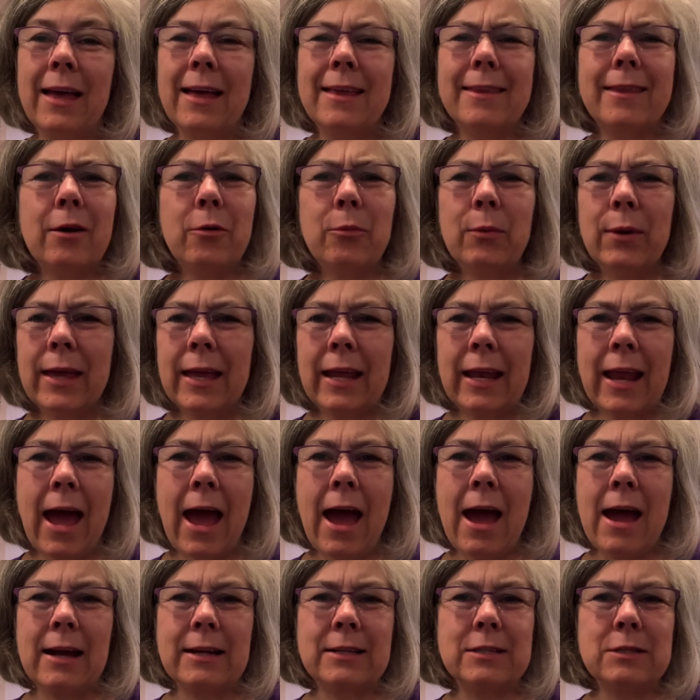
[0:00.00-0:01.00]
that we can
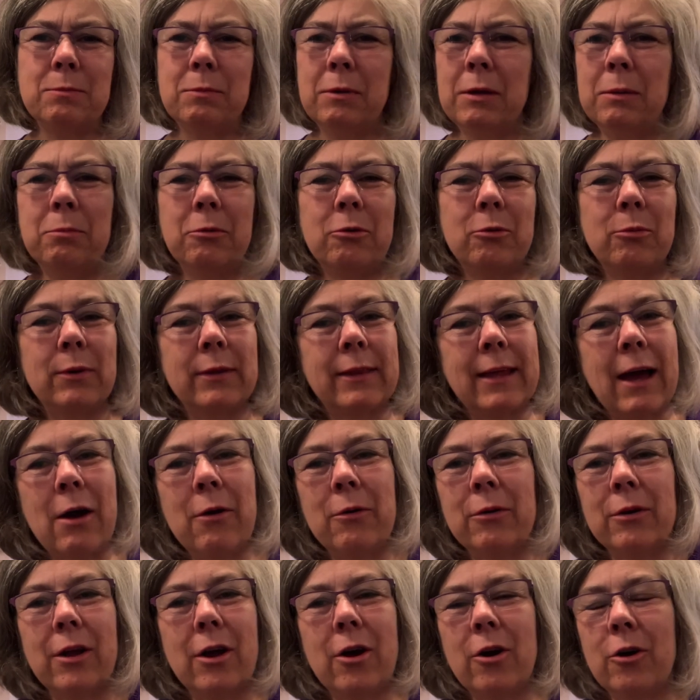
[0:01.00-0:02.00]
act. People
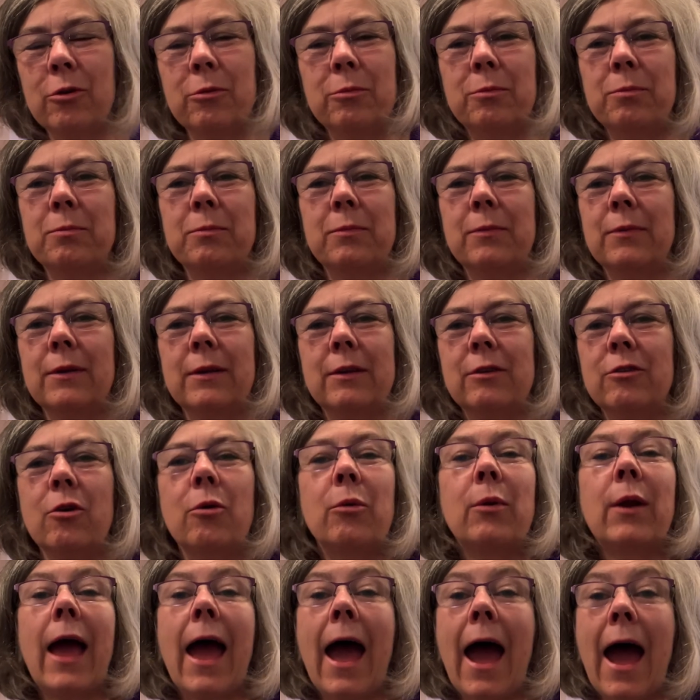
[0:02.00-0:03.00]
without hope
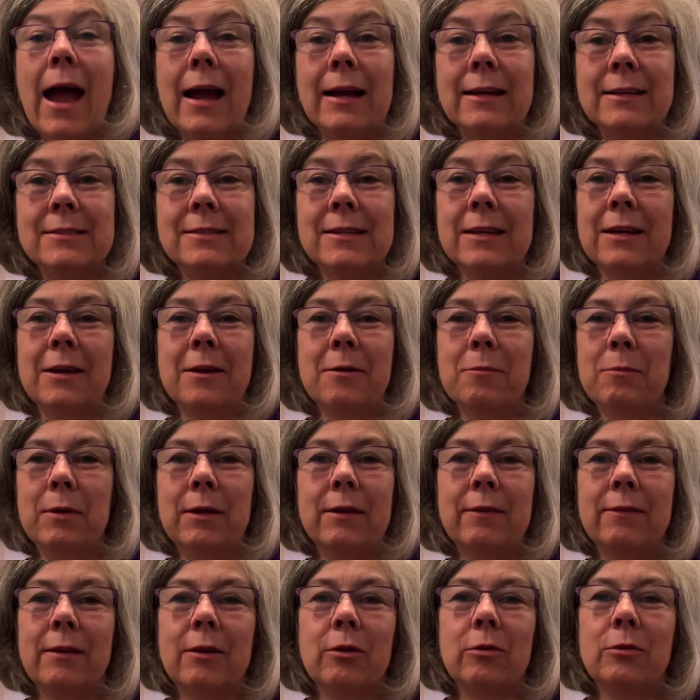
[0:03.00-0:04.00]
don't act
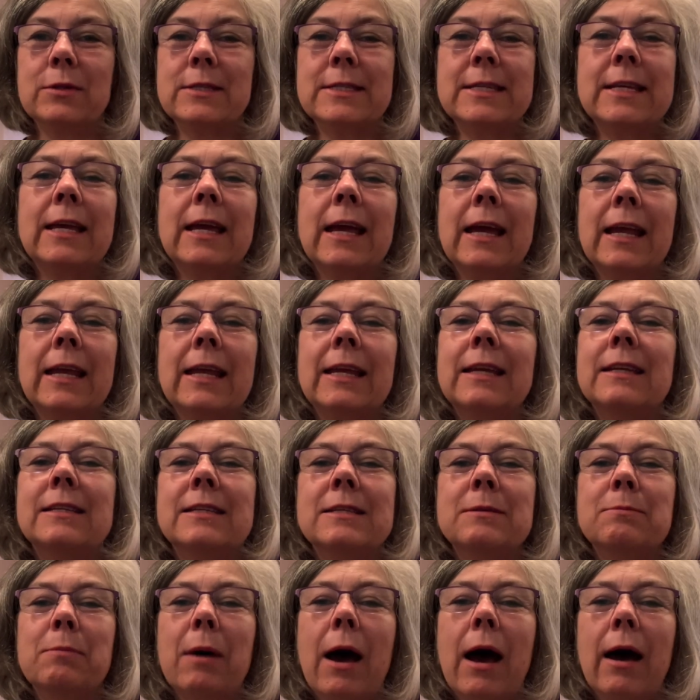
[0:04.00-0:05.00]
because they don't see any
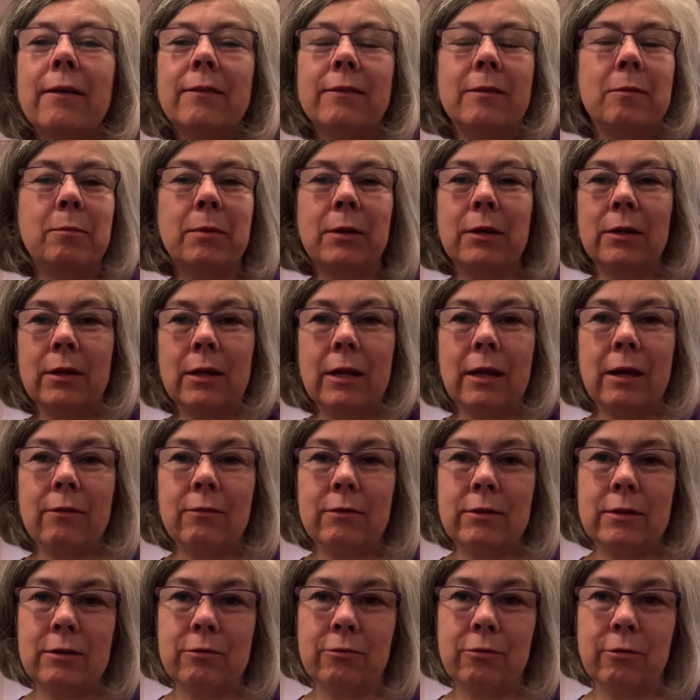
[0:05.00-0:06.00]
possibility of
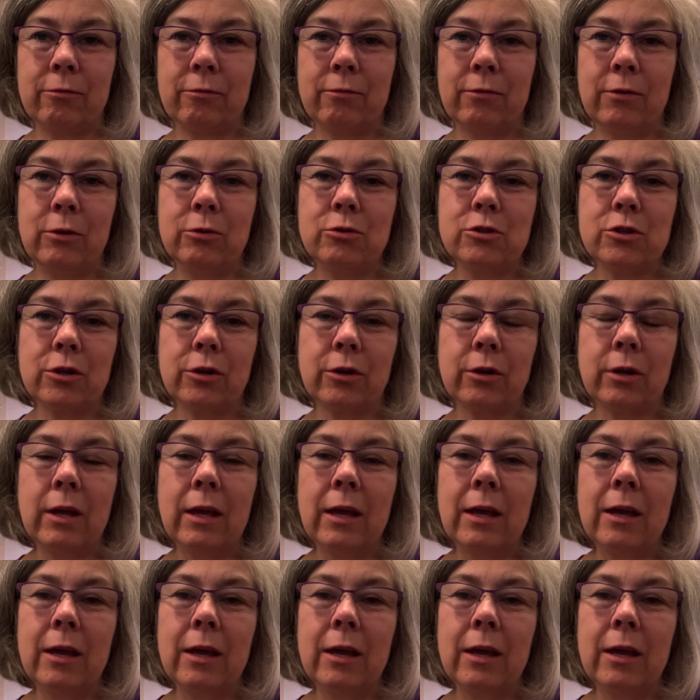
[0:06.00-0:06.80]
a different future.